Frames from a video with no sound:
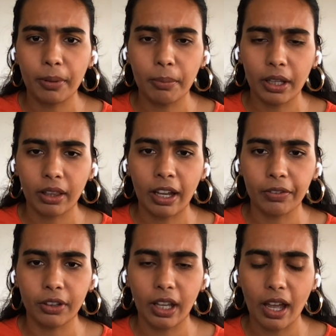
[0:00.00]
a month
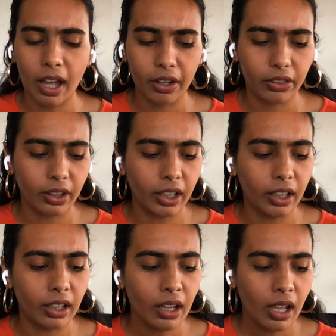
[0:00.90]
after that hackathon